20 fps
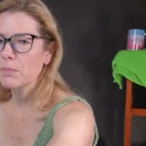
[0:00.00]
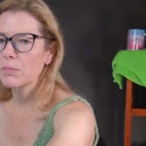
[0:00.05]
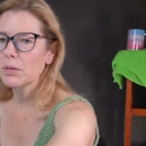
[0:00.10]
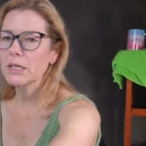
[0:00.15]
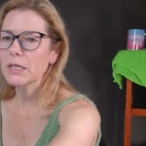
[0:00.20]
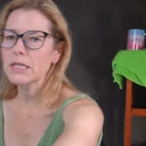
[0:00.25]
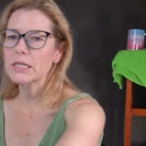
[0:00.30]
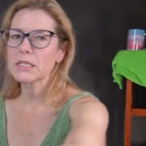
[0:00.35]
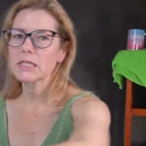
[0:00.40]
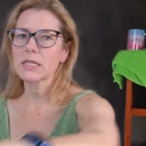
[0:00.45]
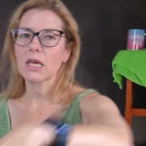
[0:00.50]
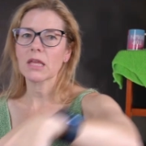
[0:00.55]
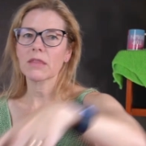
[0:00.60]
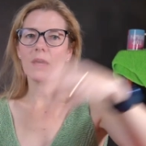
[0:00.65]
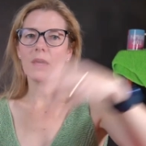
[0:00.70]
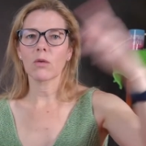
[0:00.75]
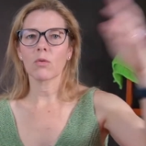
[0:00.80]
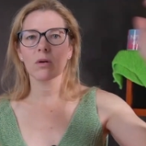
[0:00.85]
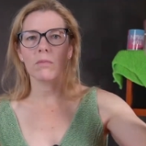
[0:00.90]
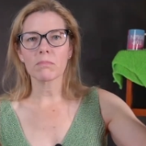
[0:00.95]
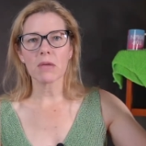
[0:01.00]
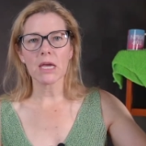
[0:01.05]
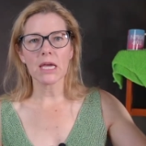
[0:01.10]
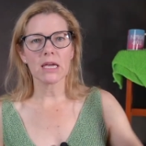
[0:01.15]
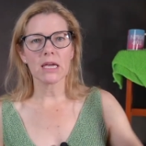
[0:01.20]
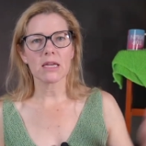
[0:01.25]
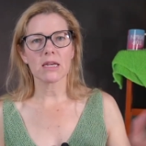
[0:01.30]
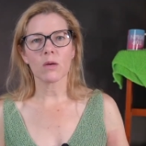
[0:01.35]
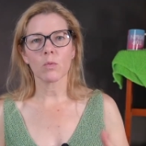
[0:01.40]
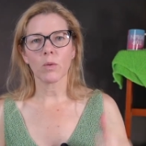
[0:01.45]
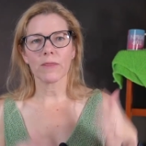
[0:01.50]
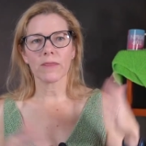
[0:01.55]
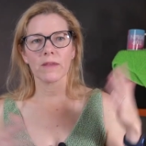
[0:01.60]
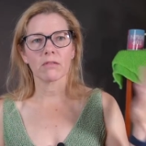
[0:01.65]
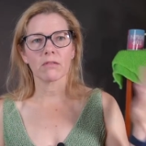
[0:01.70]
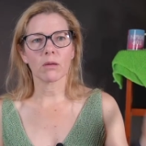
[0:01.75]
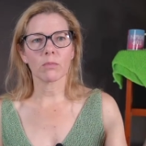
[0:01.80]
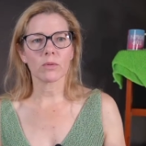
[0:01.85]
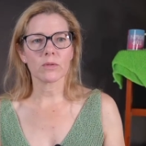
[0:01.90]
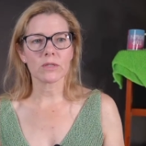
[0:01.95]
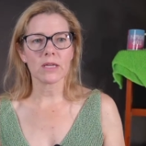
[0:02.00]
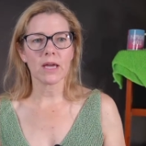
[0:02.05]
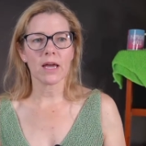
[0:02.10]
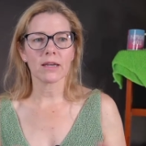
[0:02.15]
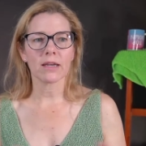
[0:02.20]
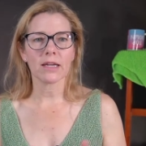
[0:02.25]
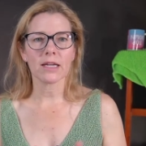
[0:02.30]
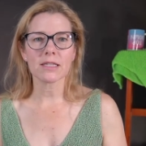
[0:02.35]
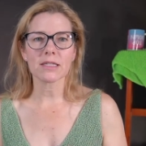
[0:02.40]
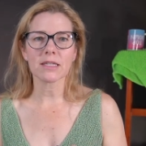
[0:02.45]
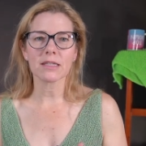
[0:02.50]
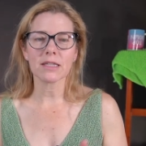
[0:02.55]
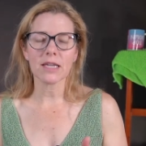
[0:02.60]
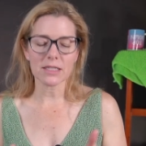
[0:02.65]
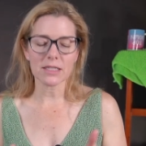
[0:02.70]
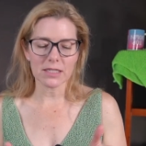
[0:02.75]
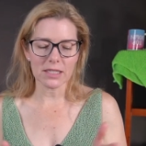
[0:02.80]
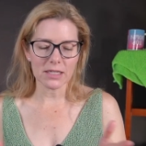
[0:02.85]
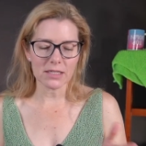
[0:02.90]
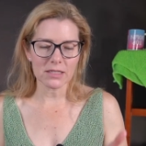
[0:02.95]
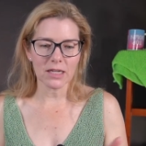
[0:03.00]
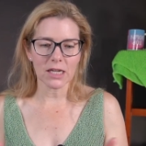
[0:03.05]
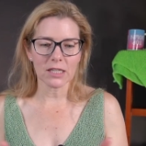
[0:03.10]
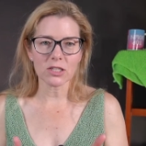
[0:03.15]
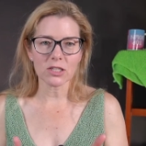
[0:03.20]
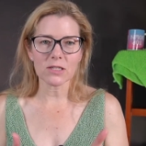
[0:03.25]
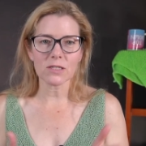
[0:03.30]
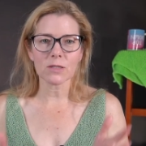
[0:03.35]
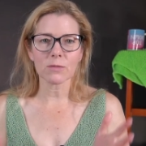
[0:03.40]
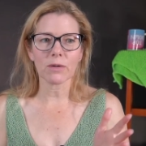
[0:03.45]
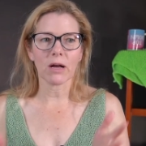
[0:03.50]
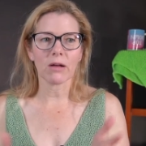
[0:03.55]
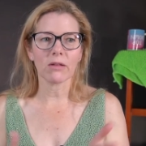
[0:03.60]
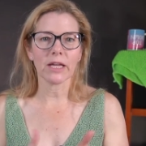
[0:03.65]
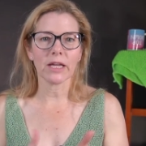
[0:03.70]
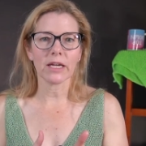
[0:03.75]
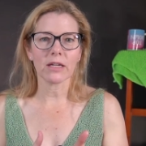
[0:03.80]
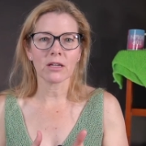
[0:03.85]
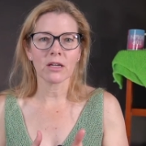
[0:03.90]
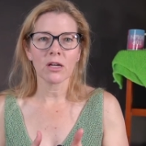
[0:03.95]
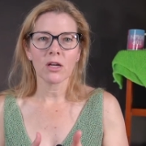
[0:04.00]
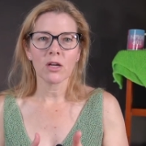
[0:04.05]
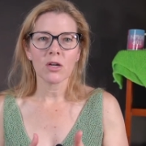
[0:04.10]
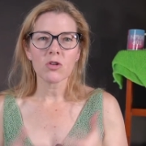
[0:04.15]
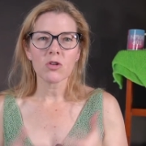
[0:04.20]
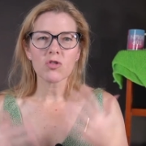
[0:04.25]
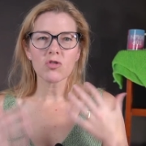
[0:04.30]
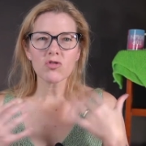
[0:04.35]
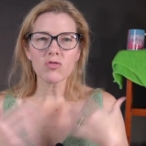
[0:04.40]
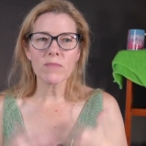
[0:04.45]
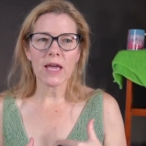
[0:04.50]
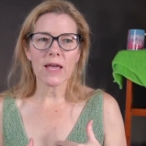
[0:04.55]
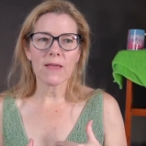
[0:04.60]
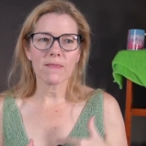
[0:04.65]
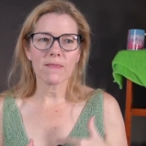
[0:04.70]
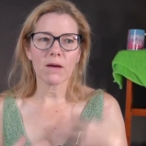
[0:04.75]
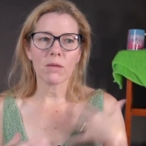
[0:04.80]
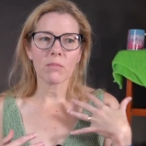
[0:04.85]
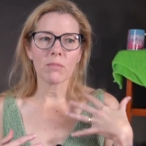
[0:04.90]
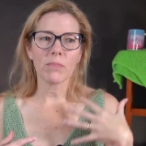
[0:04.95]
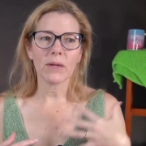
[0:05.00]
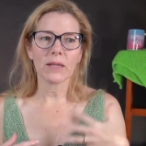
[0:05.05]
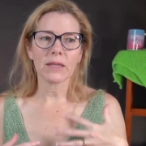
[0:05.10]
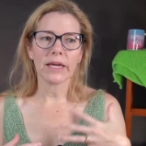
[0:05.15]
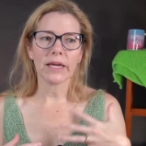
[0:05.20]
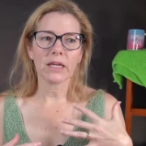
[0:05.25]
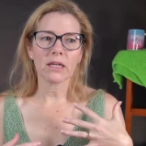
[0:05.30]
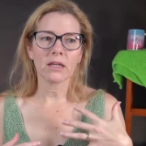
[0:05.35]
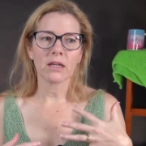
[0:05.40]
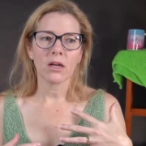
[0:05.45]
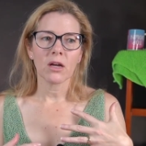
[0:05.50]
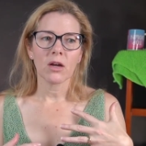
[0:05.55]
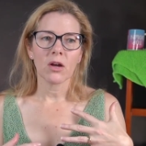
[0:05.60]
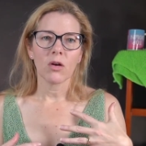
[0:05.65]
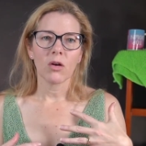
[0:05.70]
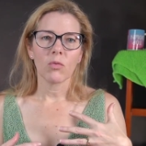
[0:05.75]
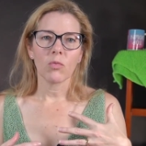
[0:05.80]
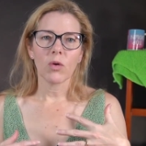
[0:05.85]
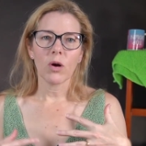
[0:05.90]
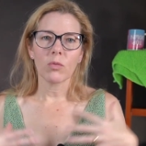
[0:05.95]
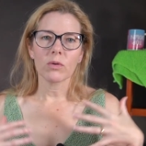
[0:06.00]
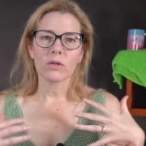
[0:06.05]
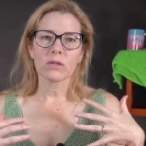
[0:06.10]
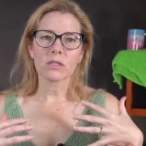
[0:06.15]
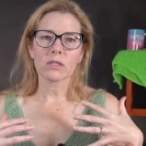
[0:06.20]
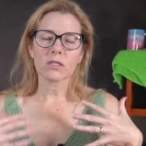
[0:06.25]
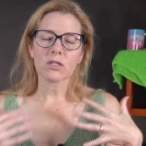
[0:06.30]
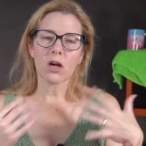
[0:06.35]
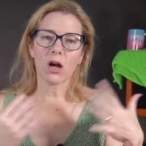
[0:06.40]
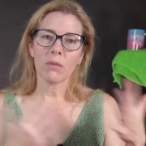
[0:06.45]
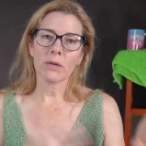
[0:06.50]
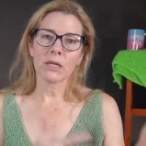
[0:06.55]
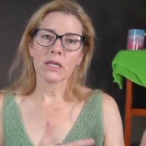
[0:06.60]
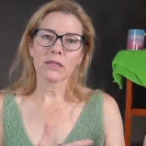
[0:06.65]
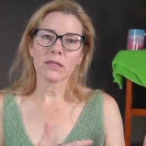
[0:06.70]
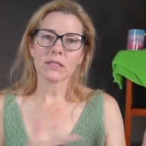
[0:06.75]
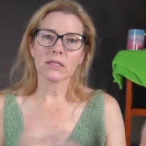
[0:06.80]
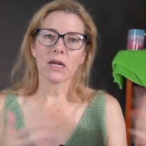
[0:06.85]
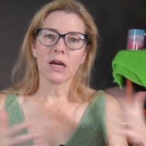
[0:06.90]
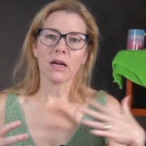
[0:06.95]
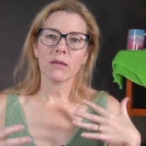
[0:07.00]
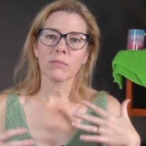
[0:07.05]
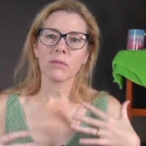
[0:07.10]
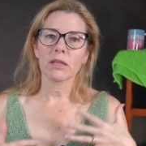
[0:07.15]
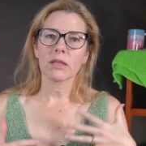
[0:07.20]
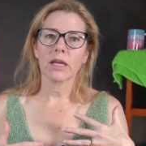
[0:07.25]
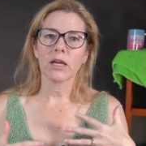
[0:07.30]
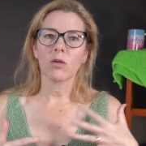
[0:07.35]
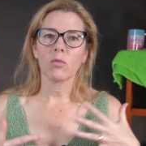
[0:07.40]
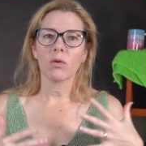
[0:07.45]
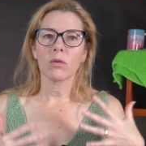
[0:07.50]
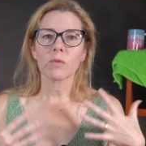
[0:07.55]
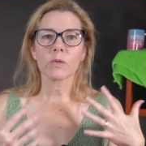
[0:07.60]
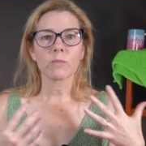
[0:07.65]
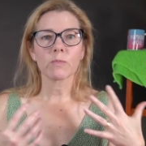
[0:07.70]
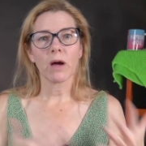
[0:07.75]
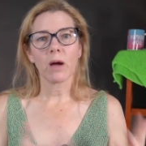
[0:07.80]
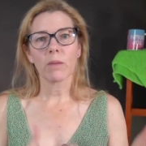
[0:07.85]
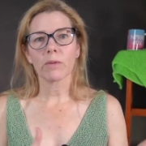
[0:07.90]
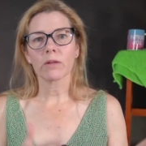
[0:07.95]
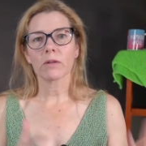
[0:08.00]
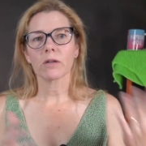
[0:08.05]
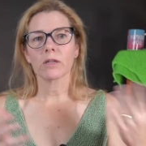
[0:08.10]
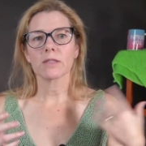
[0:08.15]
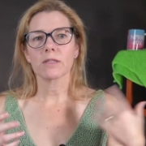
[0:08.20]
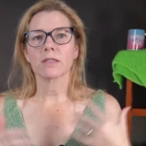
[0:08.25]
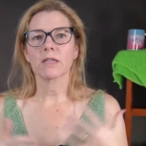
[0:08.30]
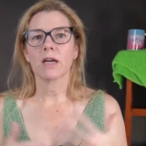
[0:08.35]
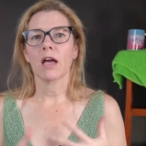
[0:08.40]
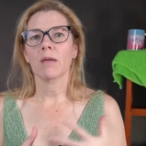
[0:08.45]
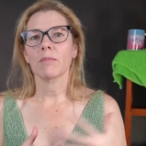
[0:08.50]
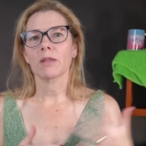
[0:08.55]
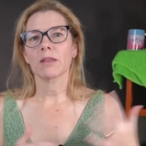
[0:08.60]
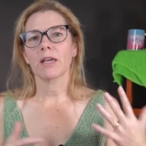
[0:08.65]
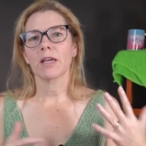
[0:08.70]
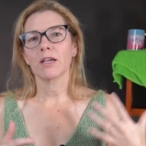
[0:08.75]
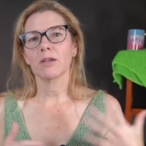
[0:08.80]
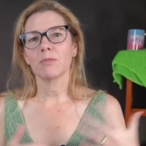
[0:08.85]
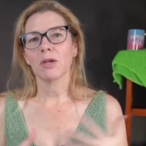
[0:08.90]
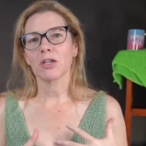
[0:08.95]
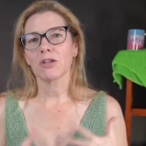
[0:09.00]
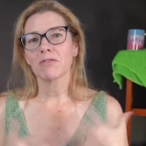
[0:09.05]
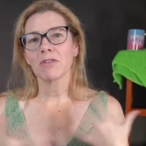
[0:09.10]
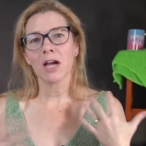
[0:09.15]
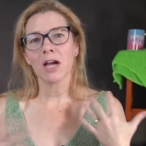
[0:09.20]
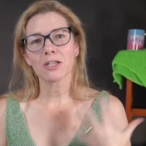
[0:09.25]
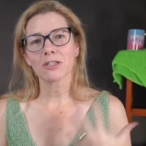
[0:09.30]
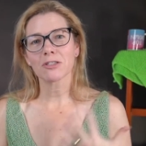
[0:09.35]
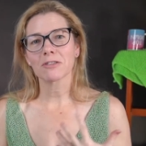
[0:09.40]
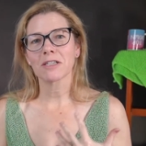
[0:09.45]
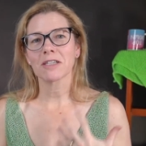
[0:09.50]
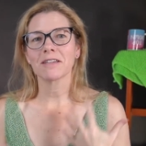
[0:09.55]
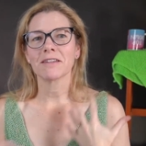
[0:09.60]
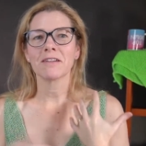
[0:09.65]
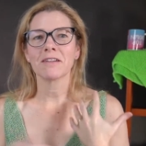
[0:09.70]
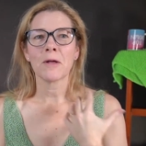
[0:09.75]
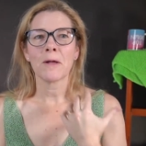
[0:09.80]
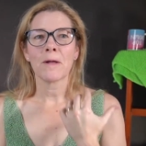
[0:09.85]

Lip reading: place that they were made and what they represent, because it says not just about like who made them, but like what was common at the time, and like what was popular at the time, and like manufacturing